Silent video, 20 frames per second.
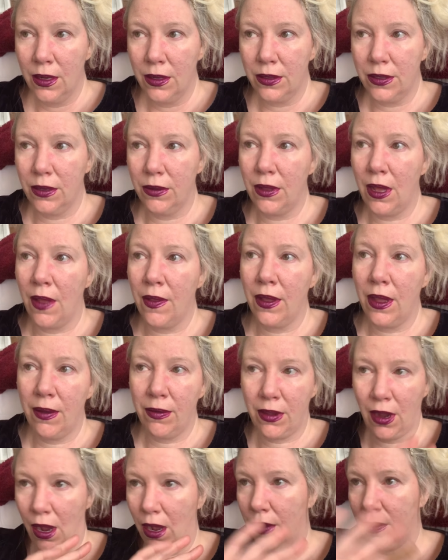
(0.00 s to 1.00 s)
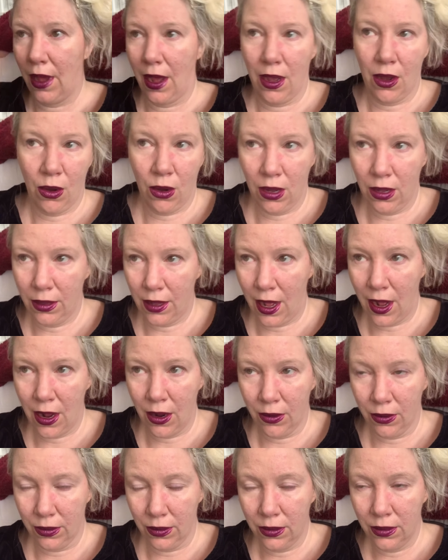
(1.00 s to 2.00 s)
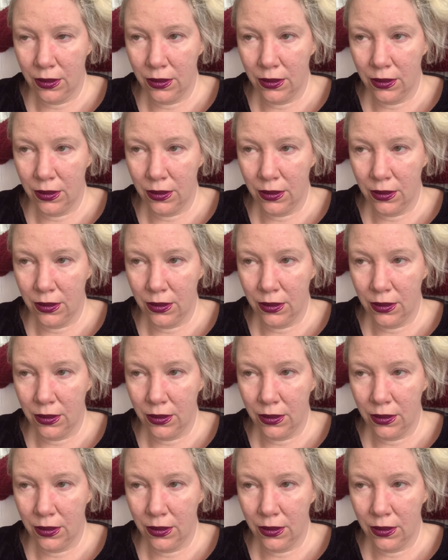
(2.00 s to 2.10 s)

So now that I've got that all out,